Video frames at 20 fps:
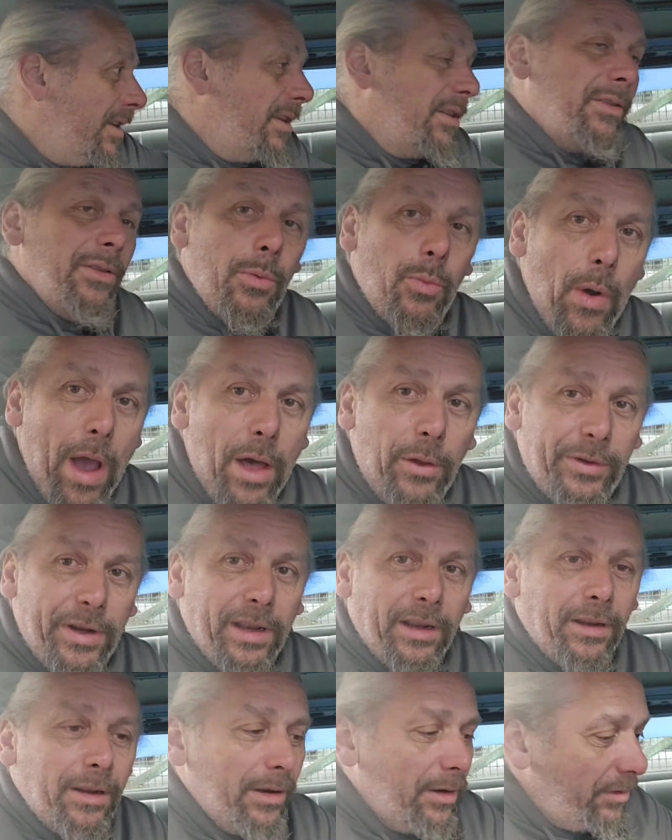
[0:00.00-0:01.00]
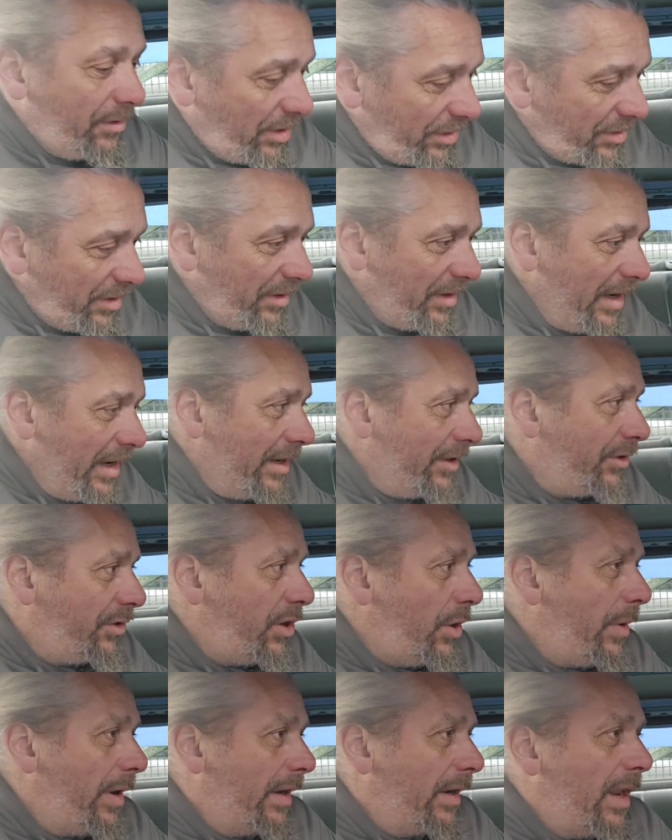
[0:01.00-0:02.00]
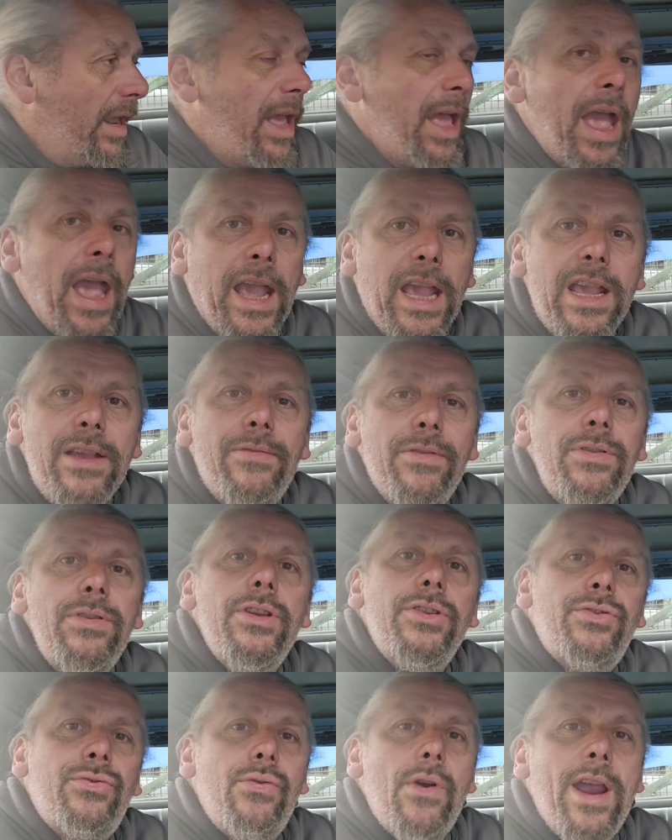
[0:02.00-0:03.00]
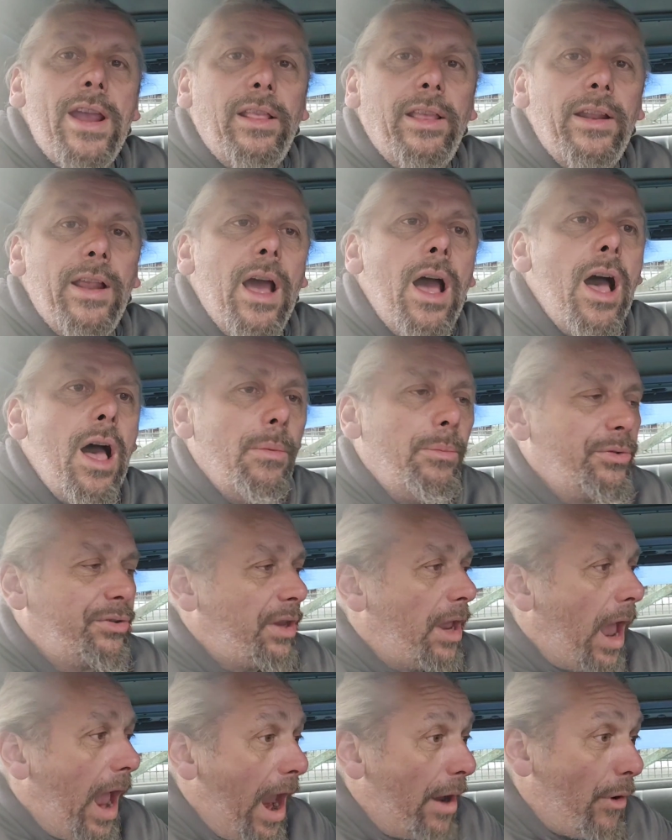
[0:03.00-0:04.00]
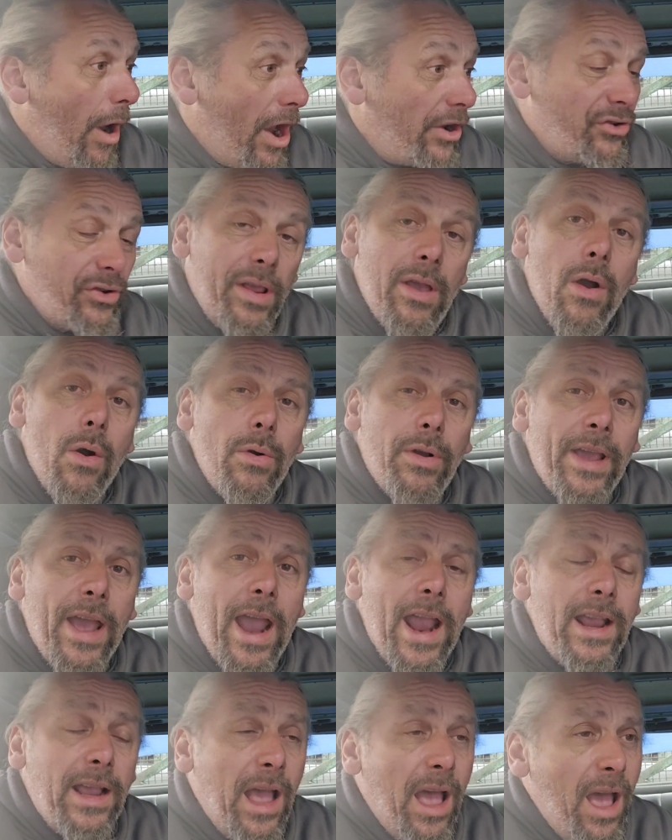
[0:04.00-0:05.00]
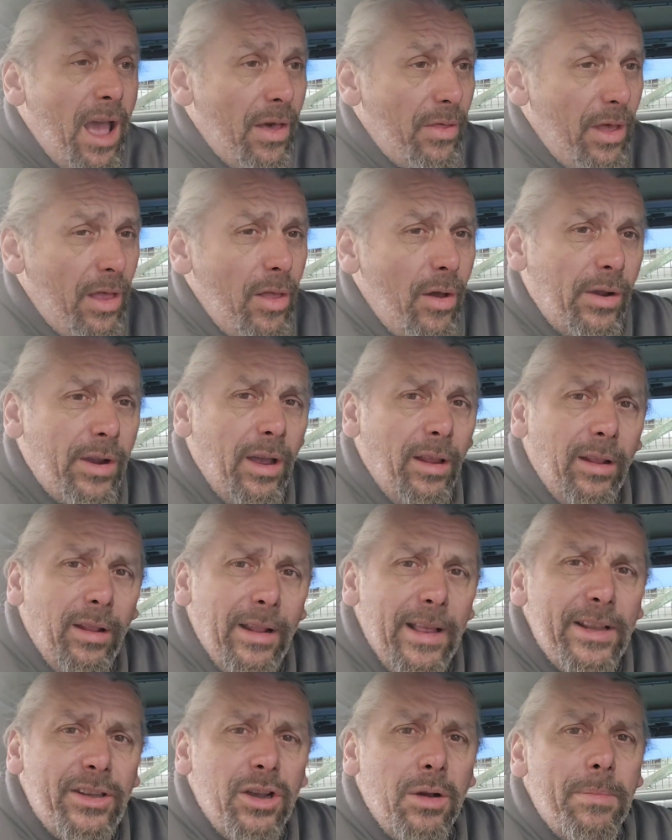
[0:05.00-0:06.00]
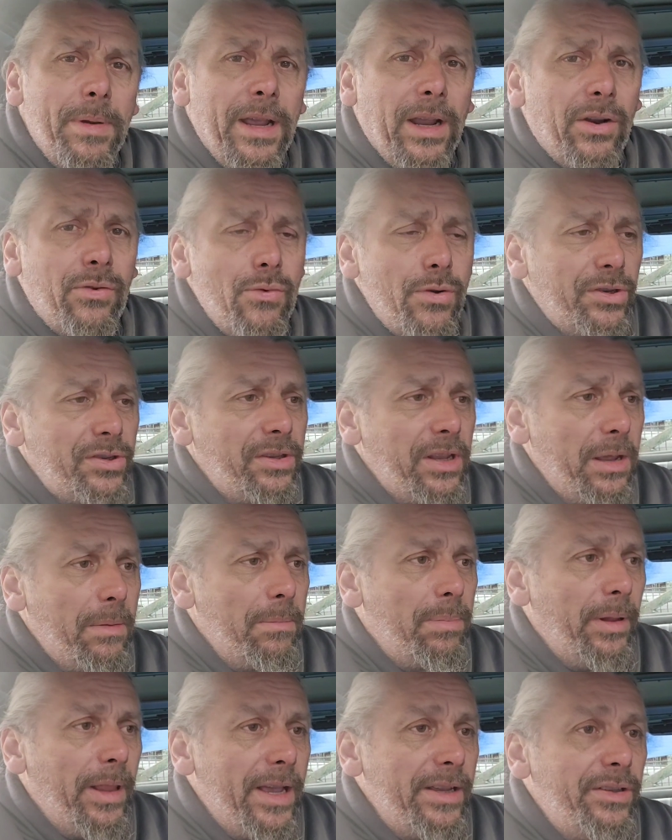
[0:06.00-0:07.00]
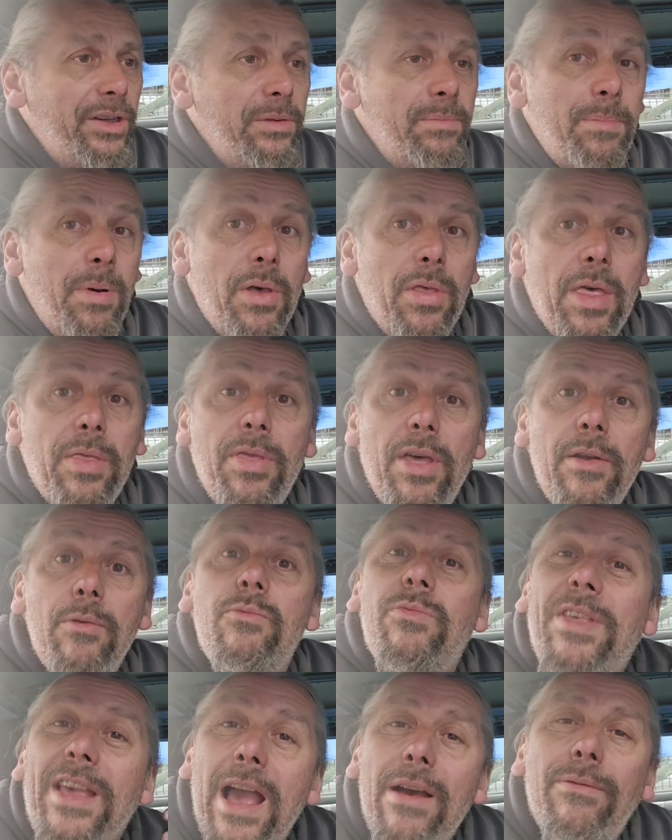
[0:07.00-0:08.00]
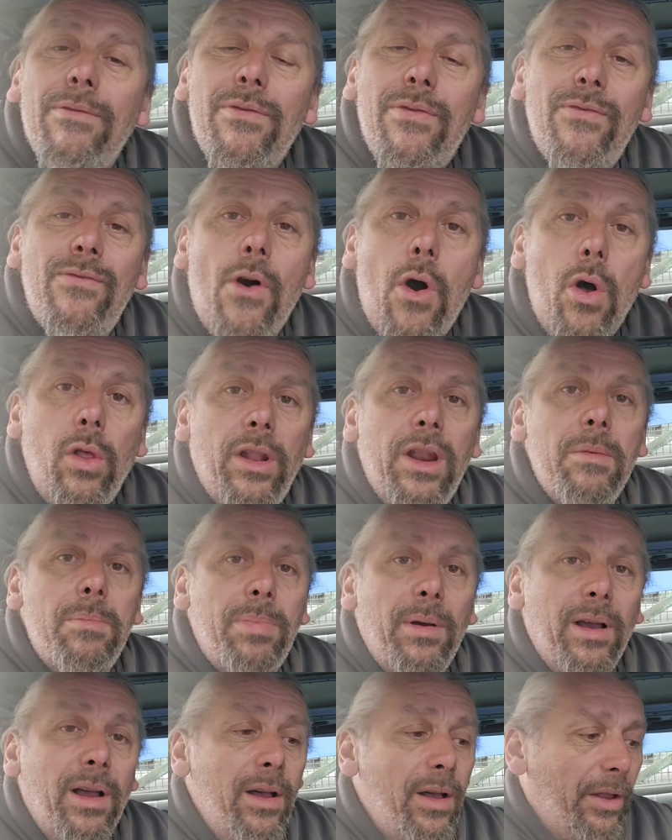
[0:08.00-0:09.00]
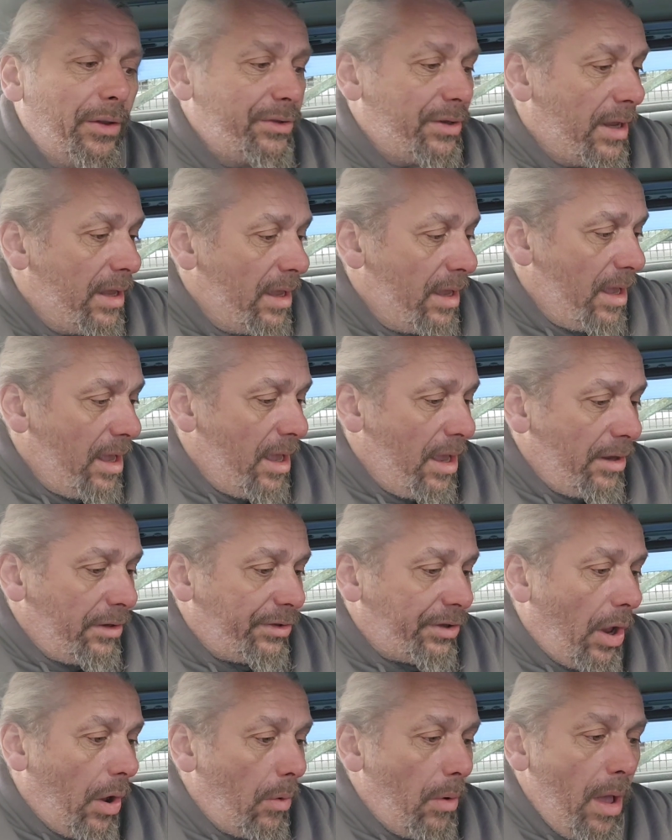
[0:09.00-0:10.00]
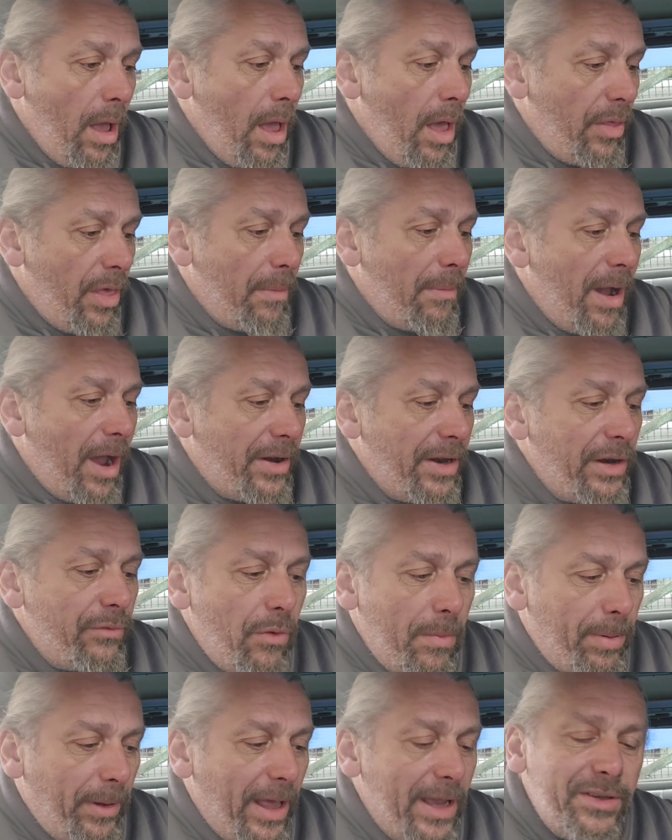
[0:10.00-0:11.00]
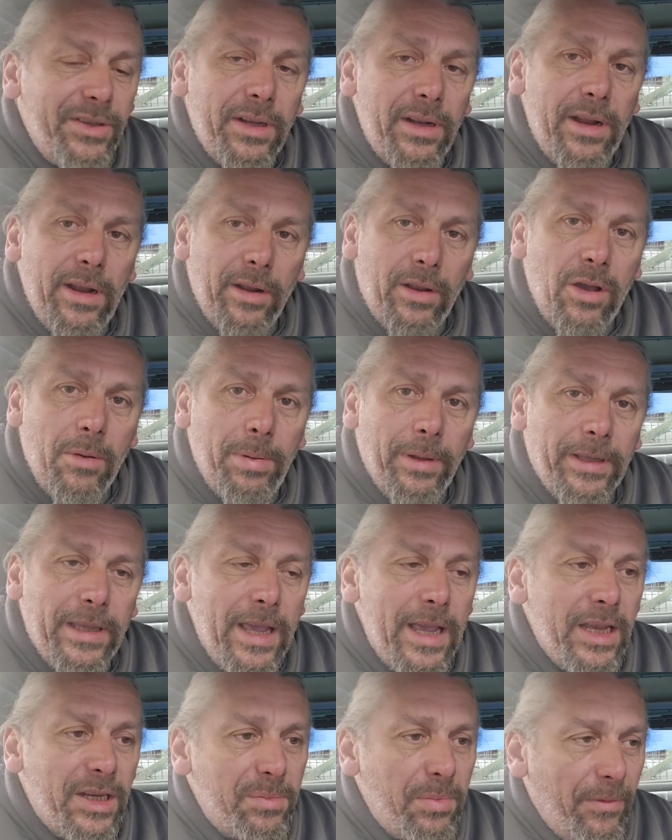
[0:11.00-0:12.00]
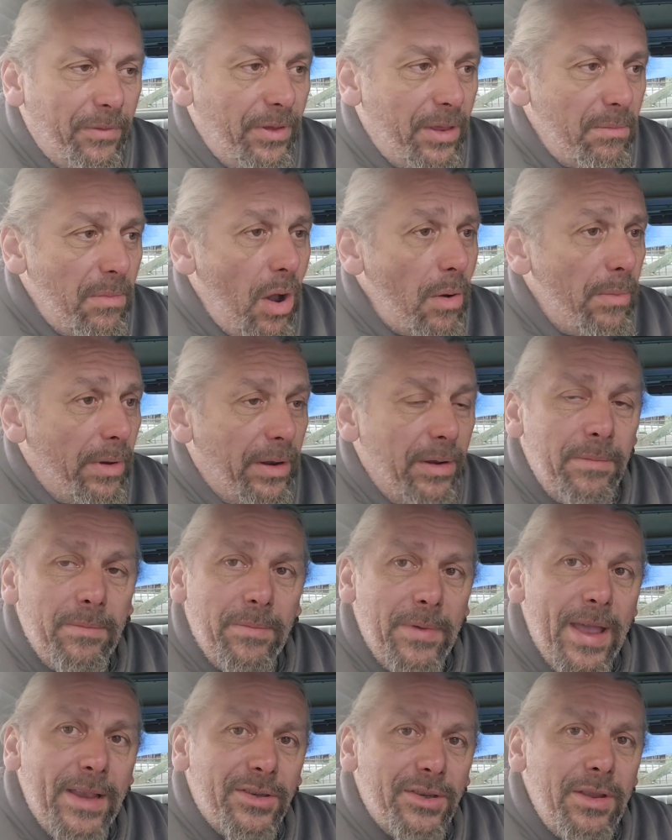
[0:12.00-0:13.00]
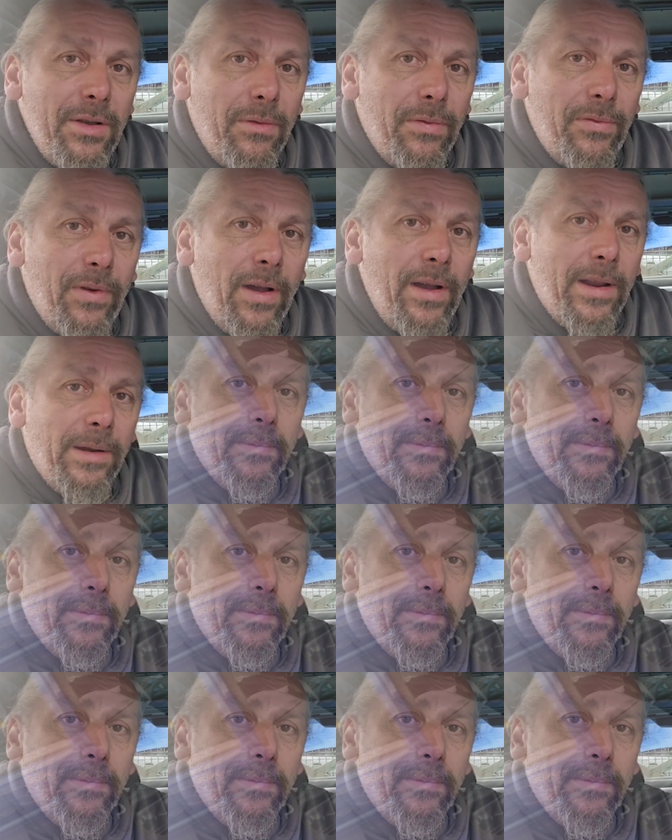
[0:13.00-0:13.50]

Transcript: The welding doesn't need doing. Even the trailing arms are actually okay. They look a little bit crusty in places, but they haven't fallen apart. So they might need replacing in a couple of years, but for the moment, they're still fine.